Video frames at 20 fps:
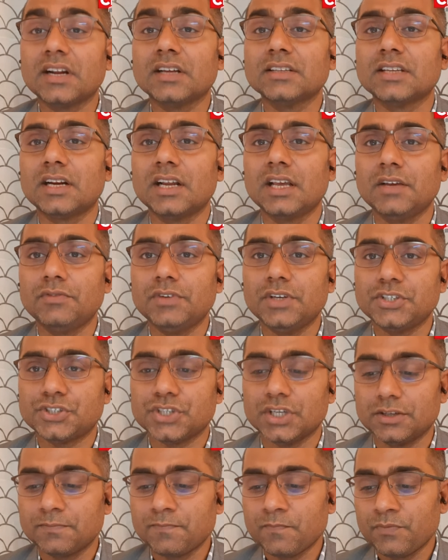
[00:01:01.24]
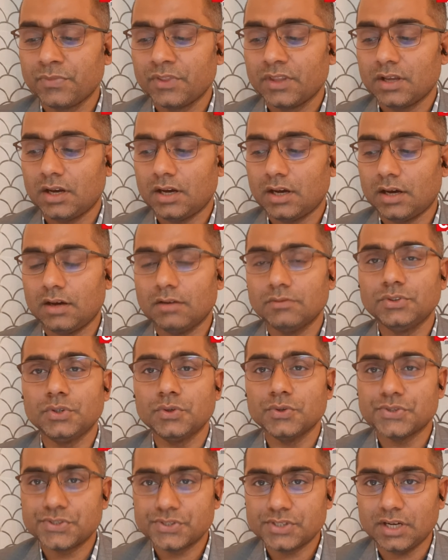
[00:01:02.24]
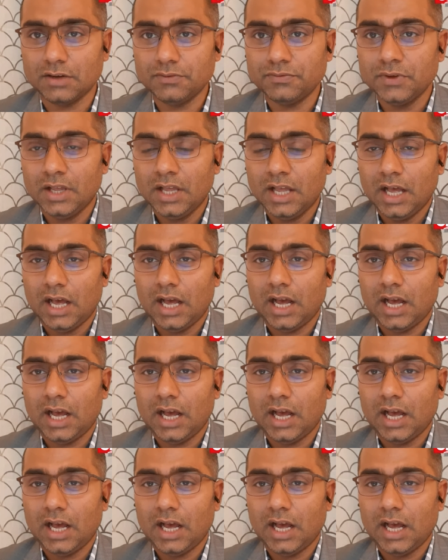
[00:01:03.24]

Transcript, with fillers: and other aviation, uh, you know, stuff.